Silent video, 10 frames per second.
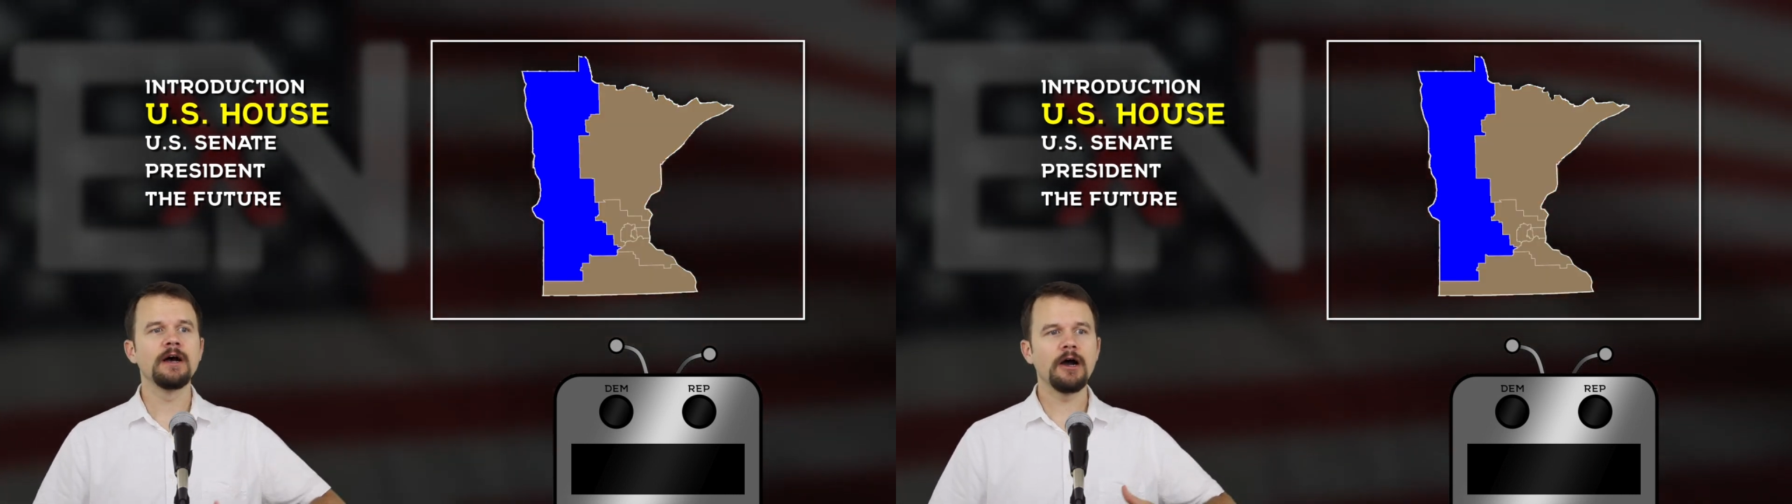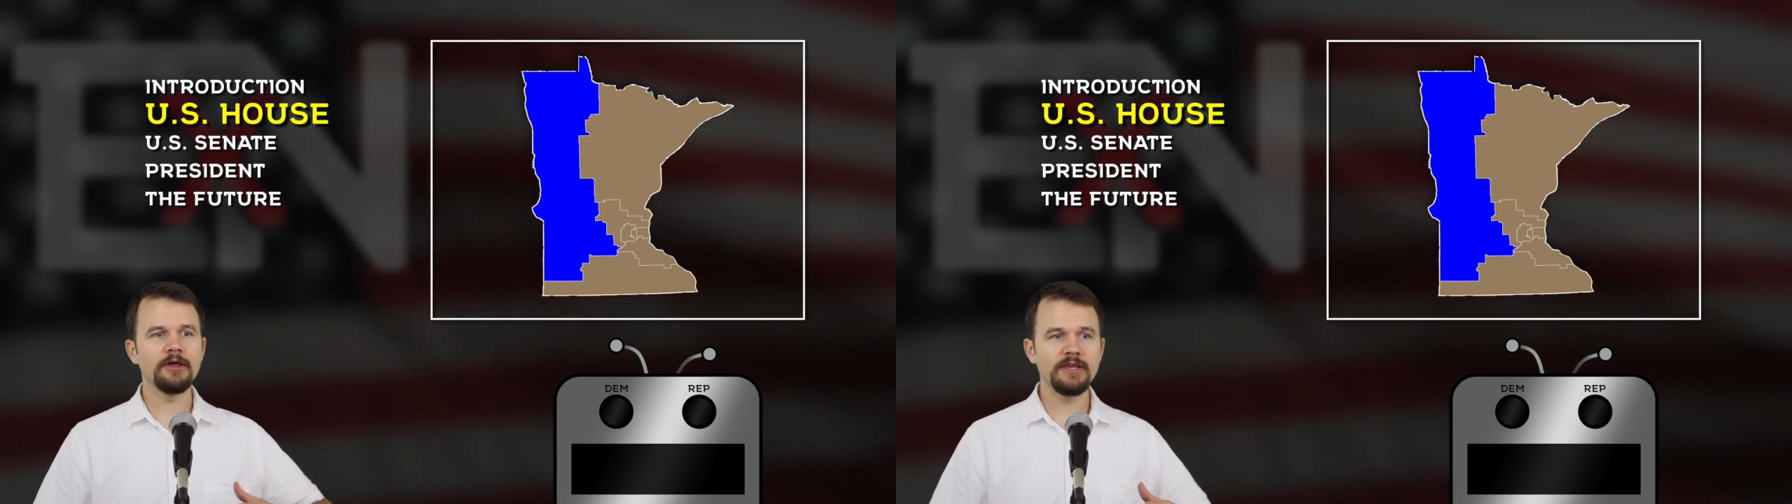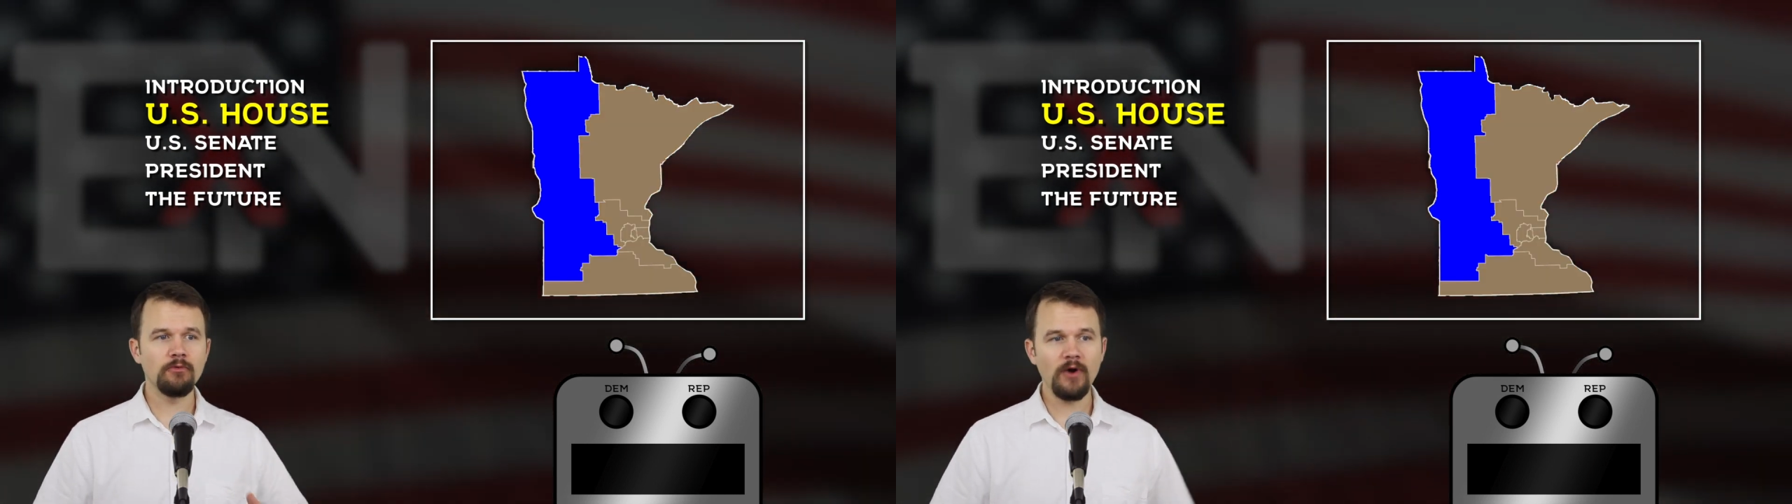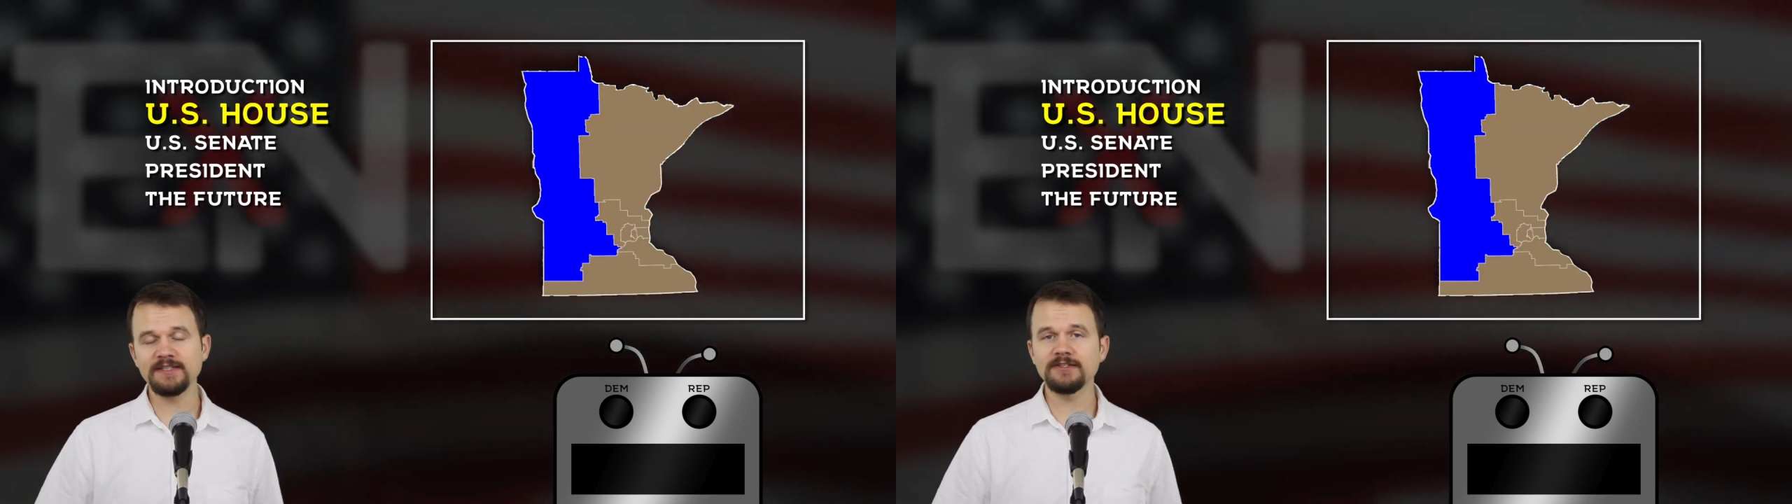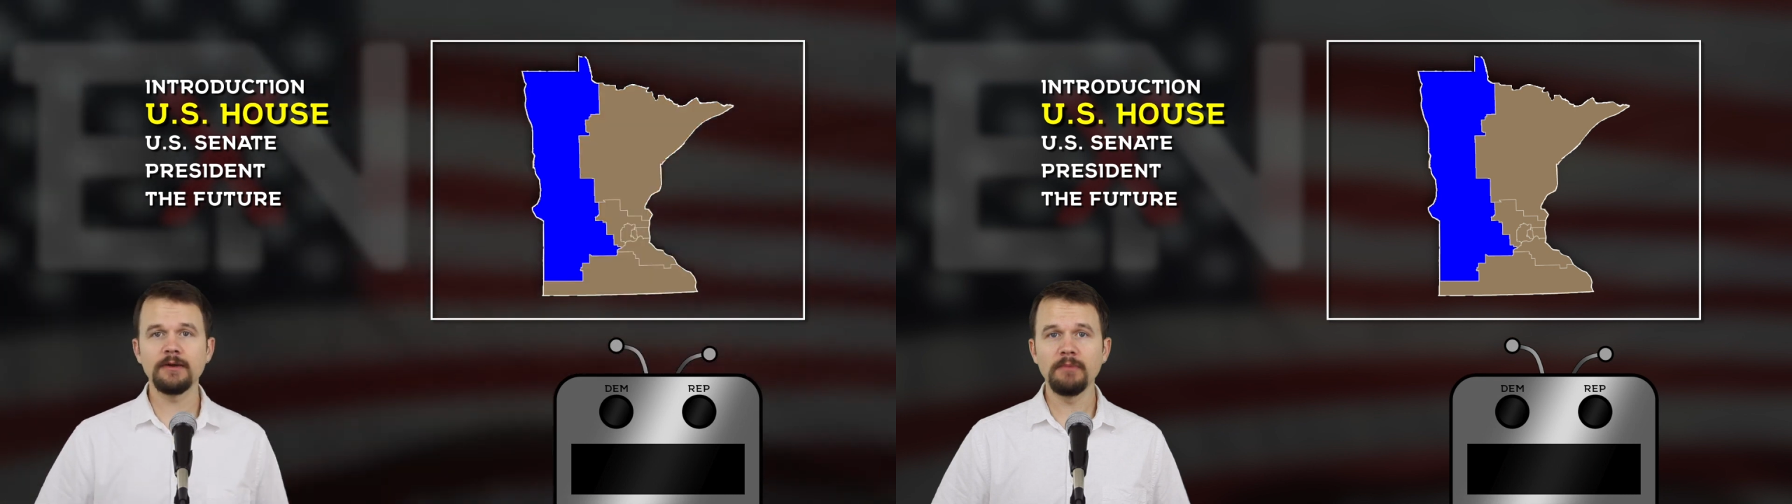much
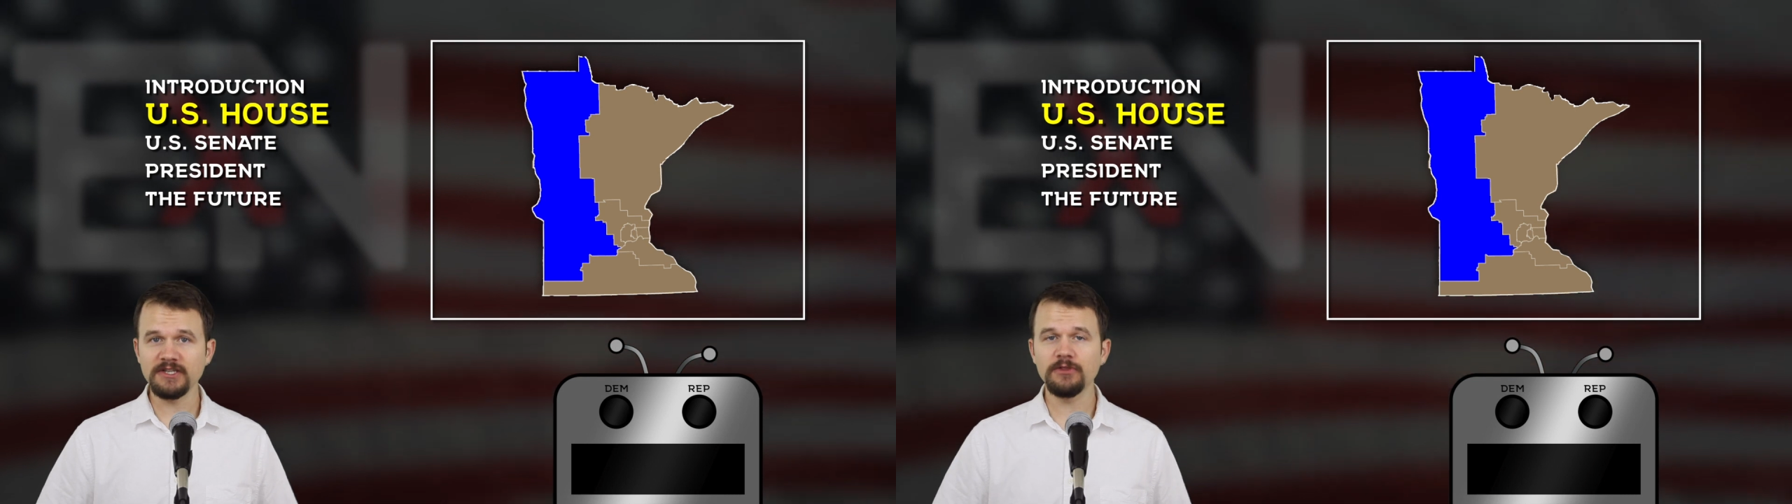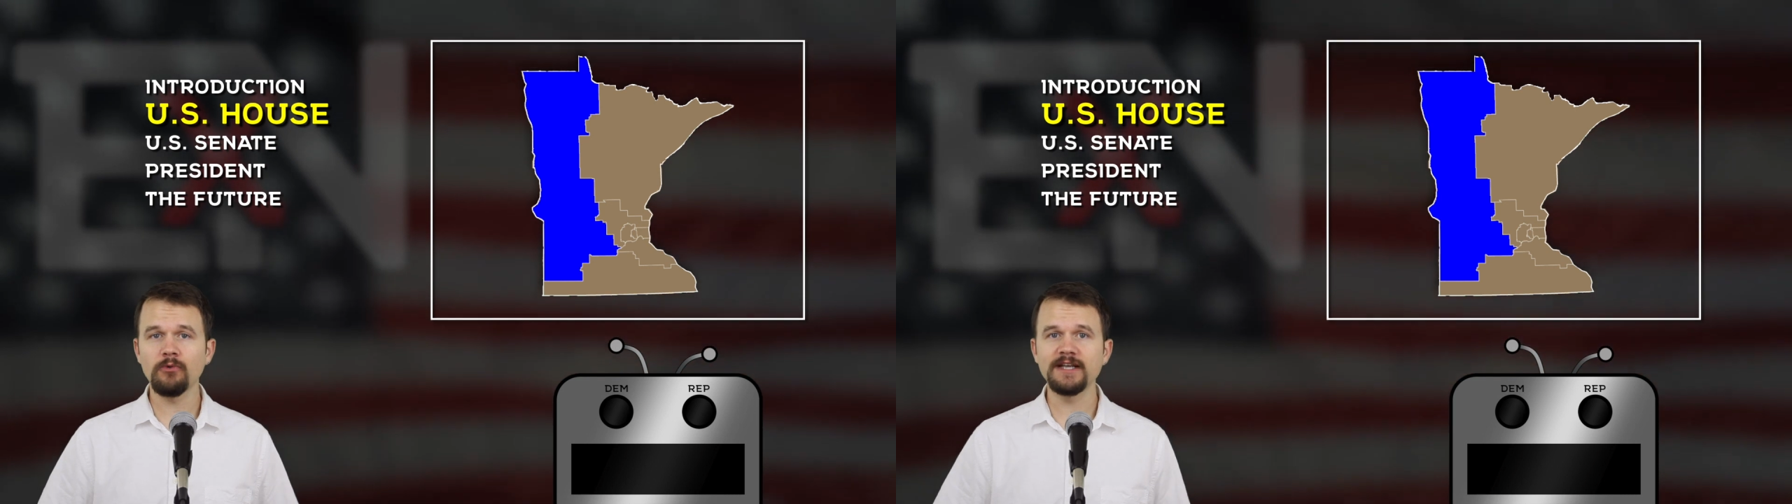of the